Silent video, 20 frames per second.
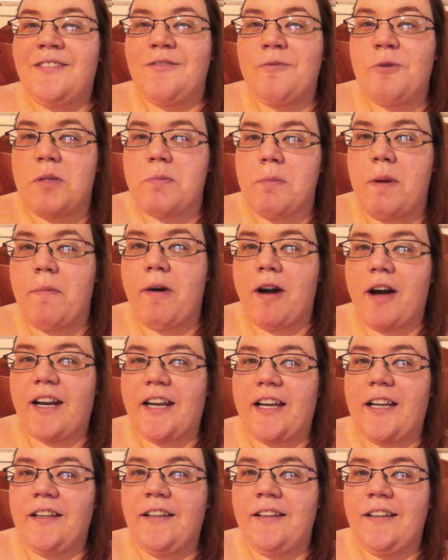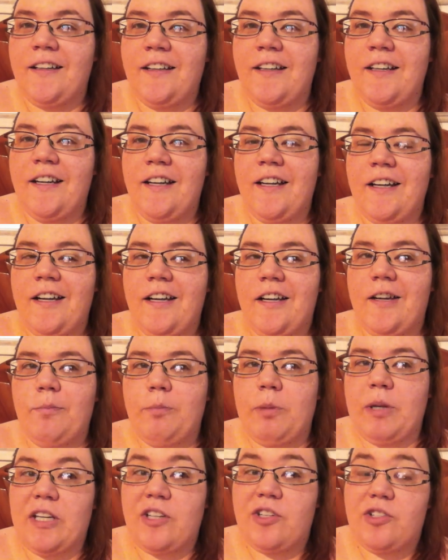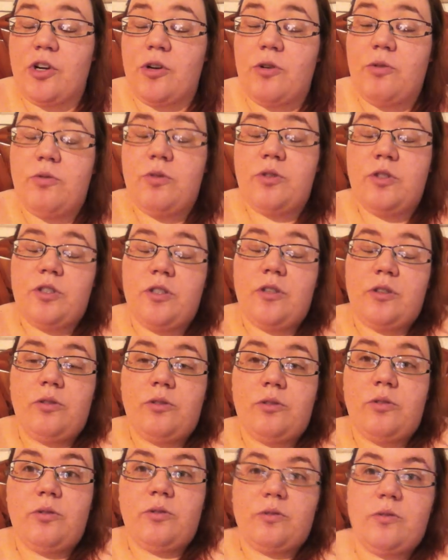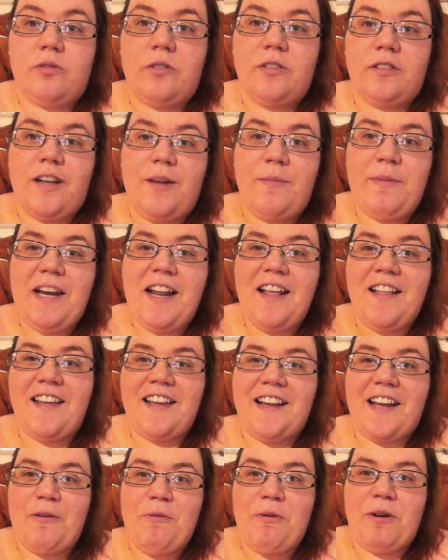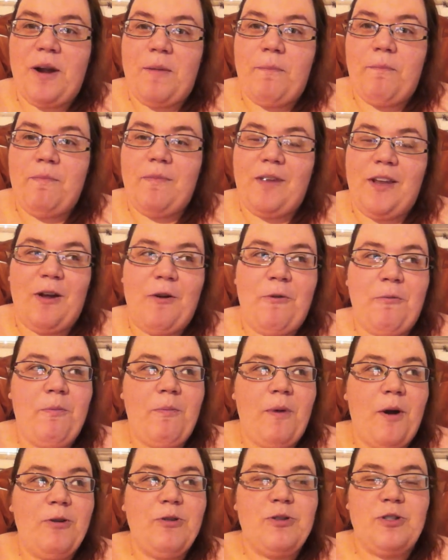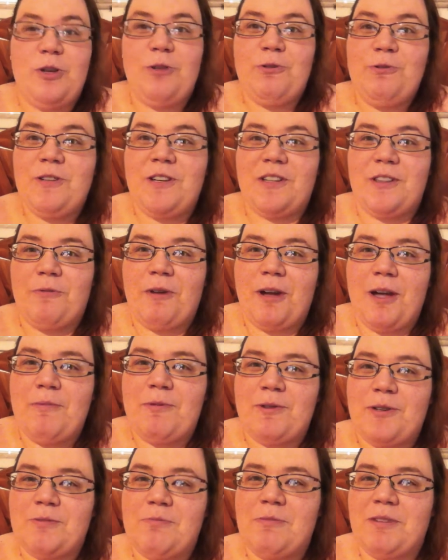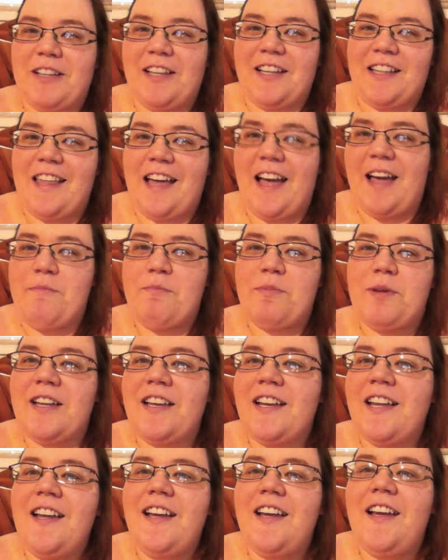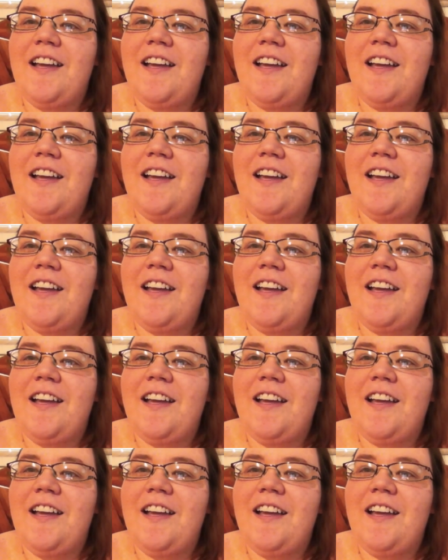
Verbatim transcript: with my body being shown to I mean not like I want to, you know, post nudes on the web or something like that, but